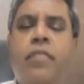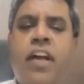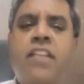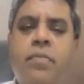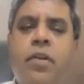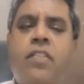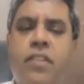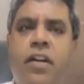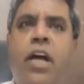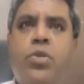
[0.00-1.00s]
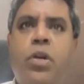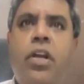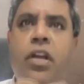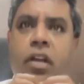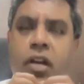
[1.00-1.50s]
the finance minister
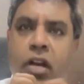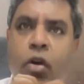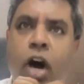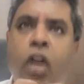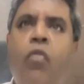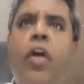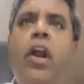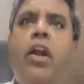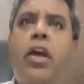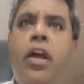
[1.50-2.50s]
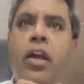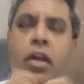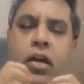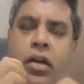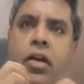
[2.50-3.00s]
actually you know unveiled
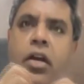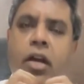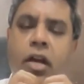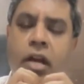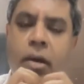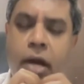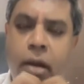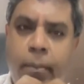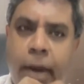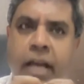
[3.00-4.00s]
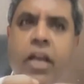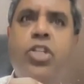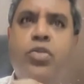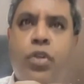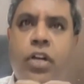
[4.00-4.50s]
a a, a, a
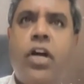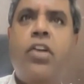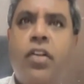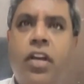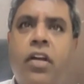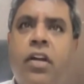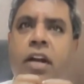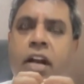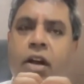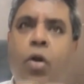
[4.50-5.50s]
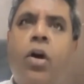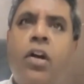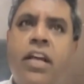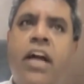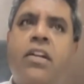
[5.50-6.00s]
package for the country and
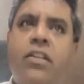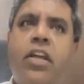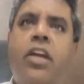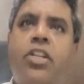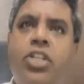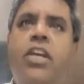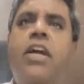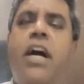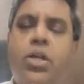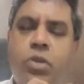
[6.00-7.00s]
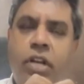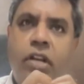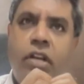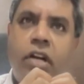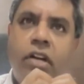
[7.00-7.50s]
along that they, she
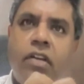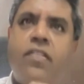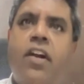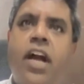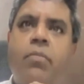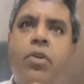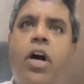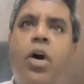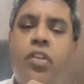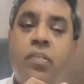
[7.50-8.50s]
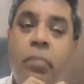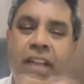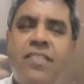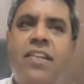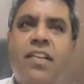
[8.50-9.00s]
actually uh, described how the
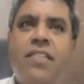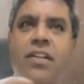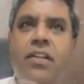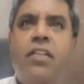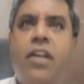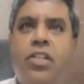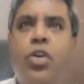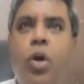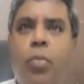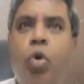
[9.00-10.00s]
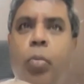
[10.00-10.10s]
space tech sector is actually going to be